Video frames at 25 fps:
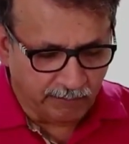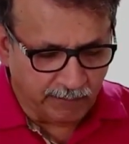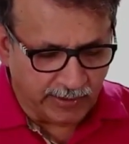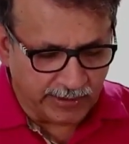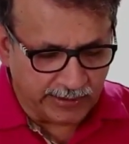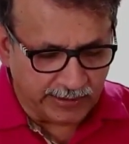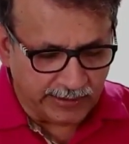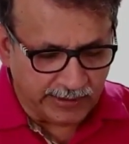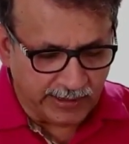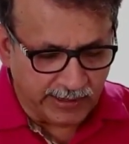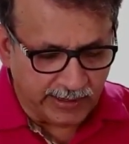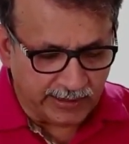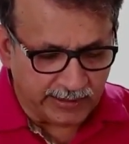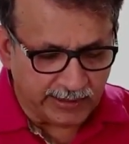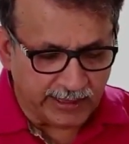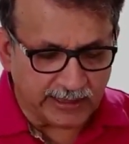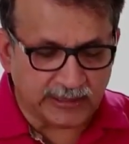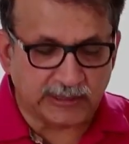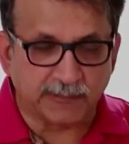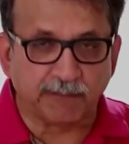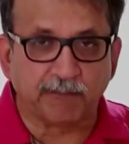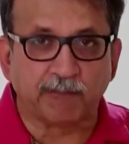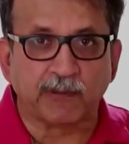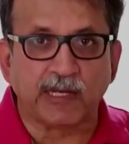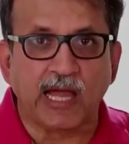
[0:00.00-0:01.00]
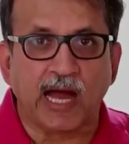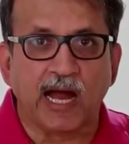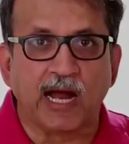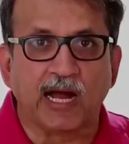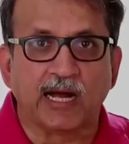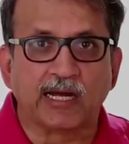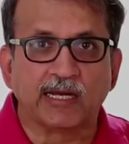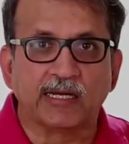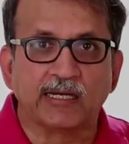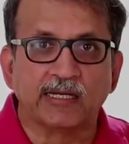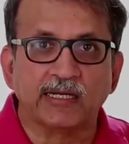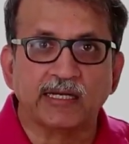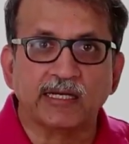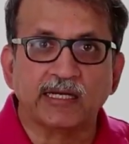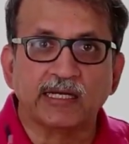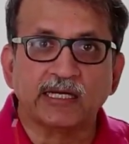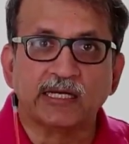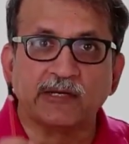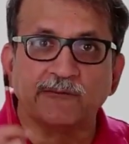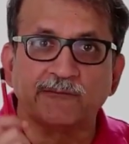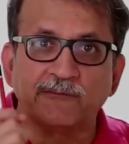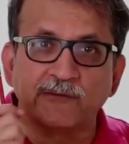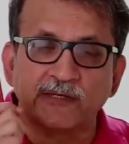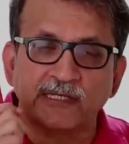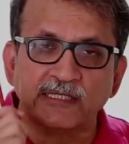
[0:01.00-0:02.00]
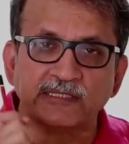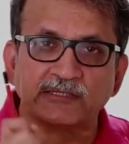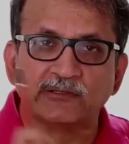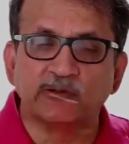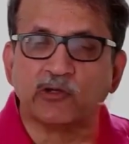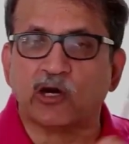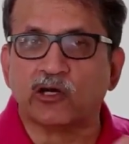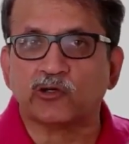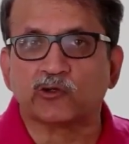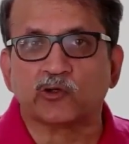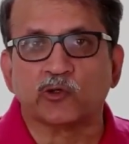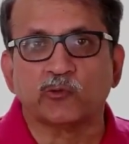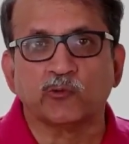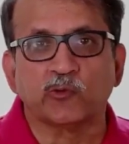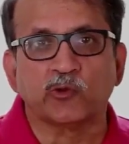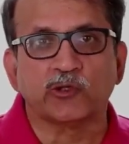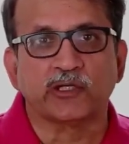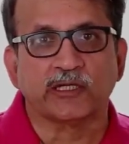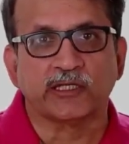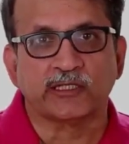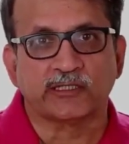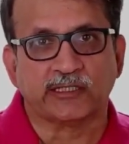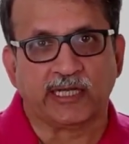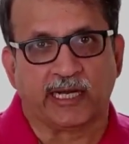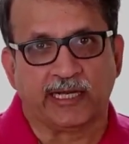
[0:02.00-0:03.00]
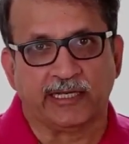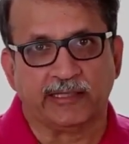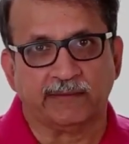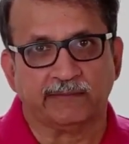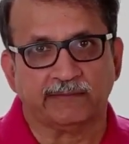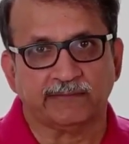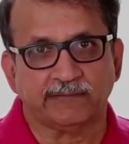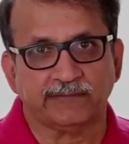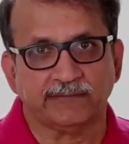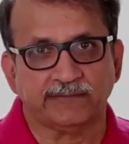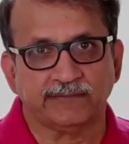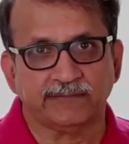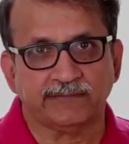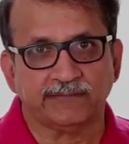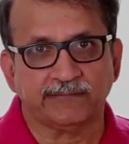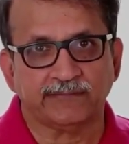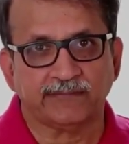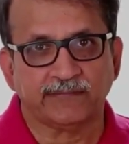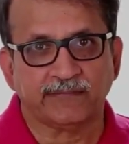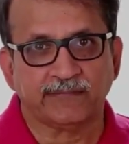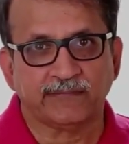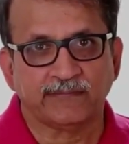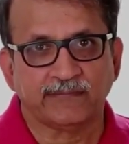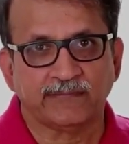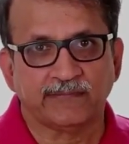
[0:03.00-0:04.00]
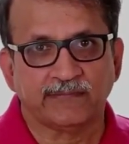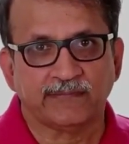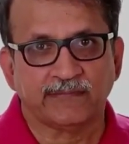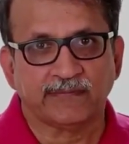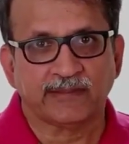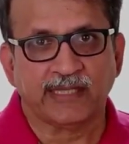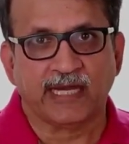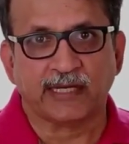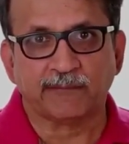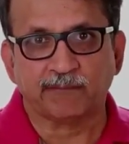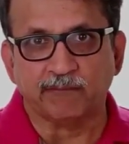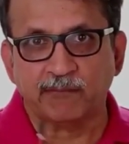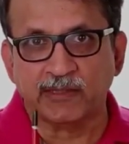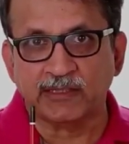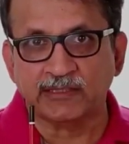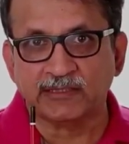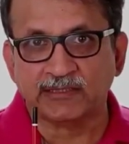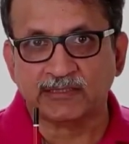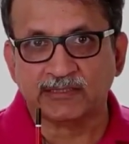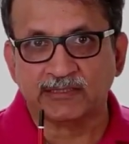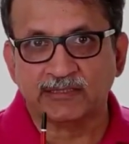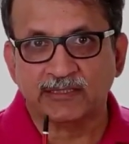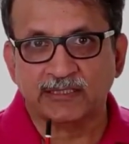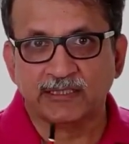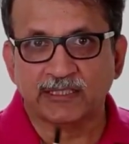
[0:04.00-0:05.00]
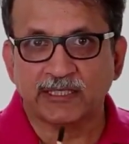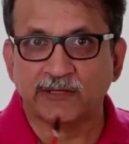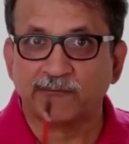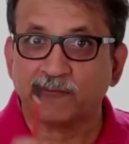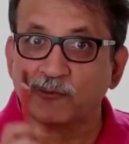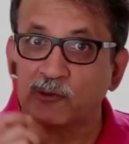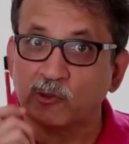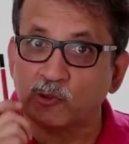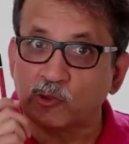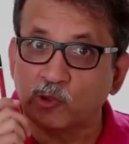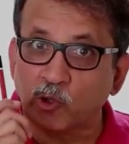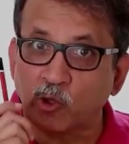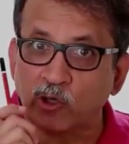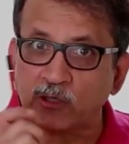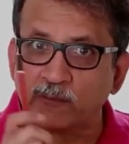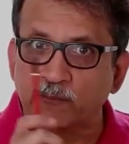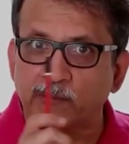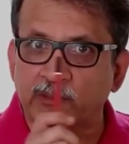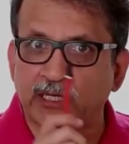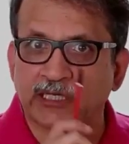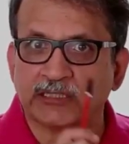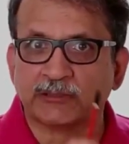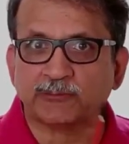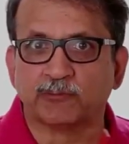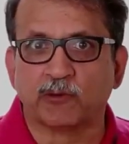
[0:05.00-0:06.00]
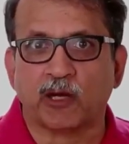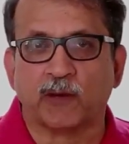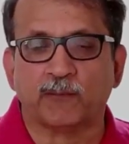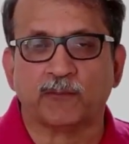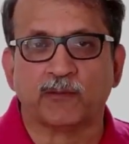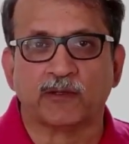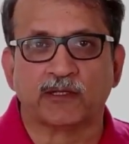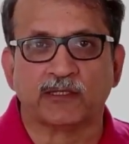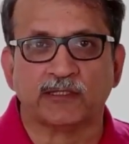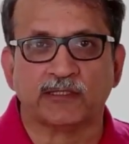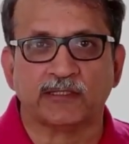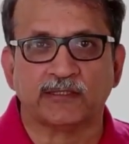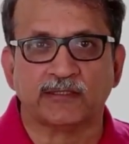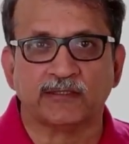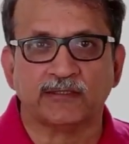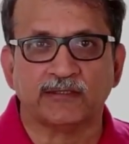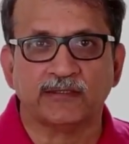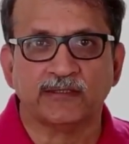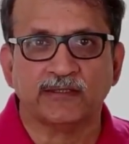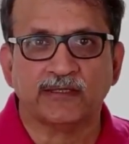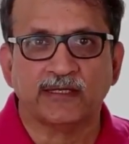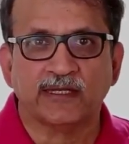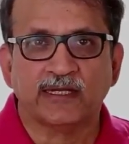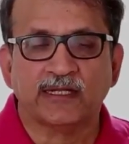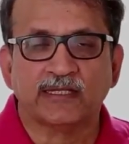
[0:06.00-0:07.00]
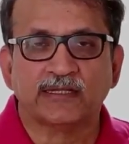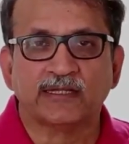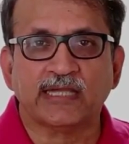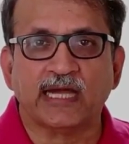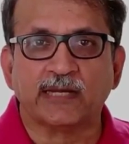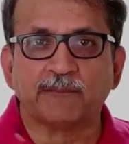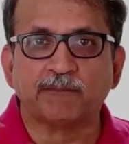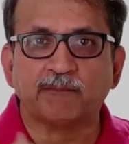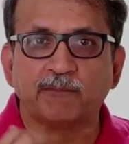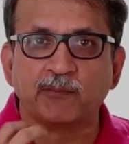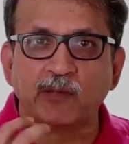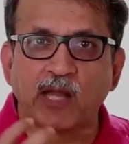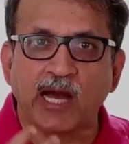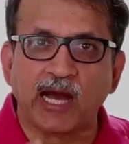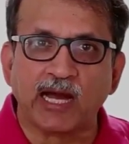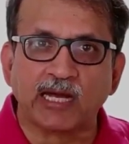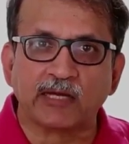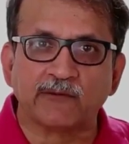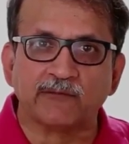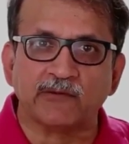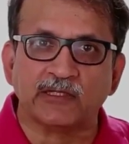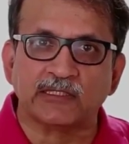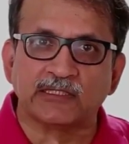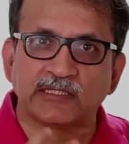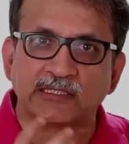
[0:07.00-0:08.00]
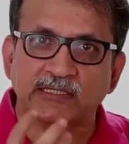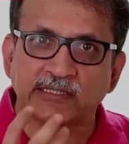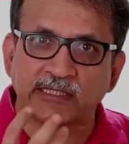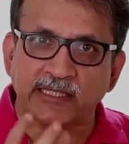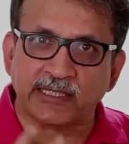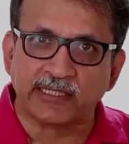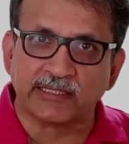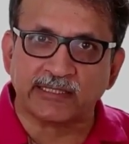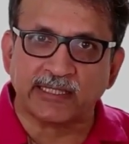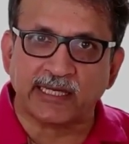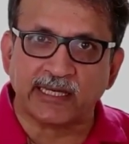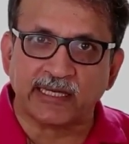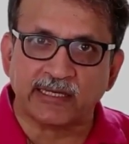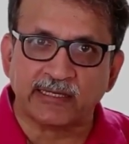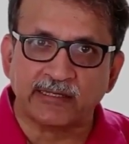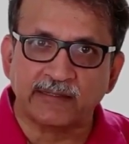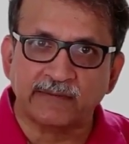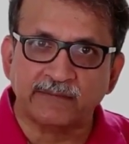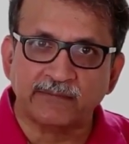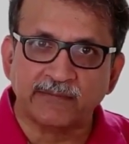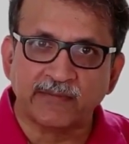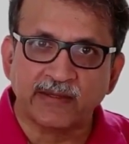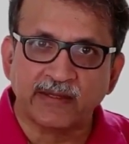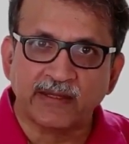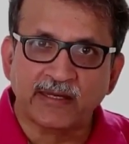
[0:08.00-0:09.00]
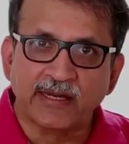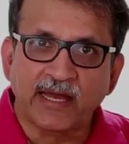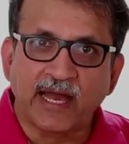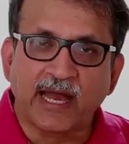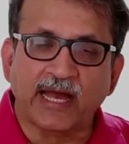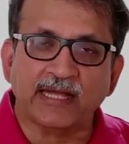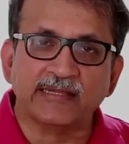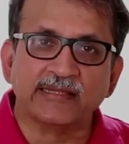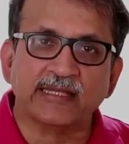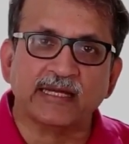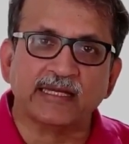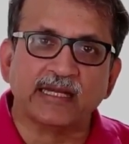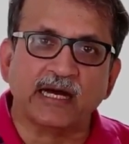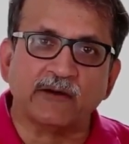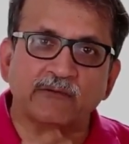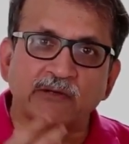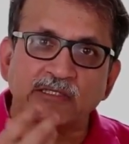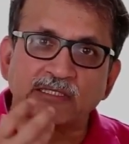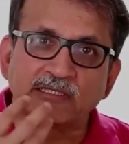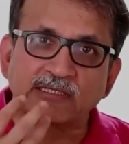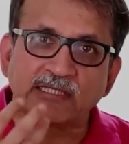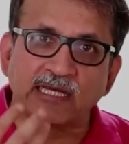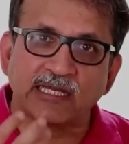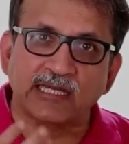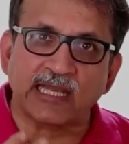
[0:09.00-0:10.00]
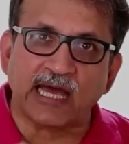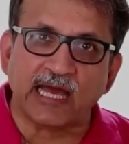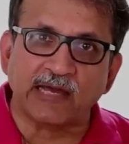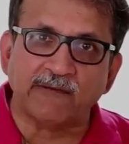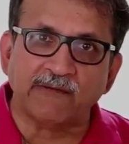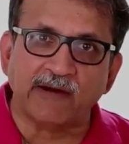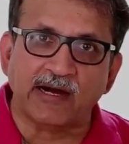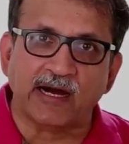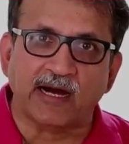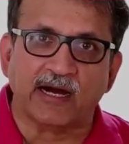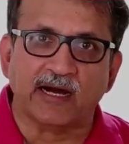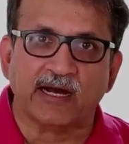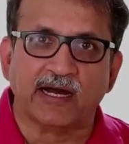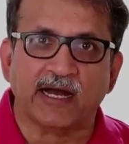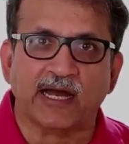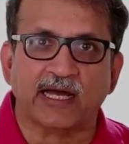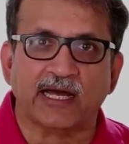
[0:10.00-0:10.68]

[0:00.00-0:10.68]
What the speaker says: But here this plaque, if it is not removed in time, that means if you don't brush properly, that plaque will stay there, and then our saliva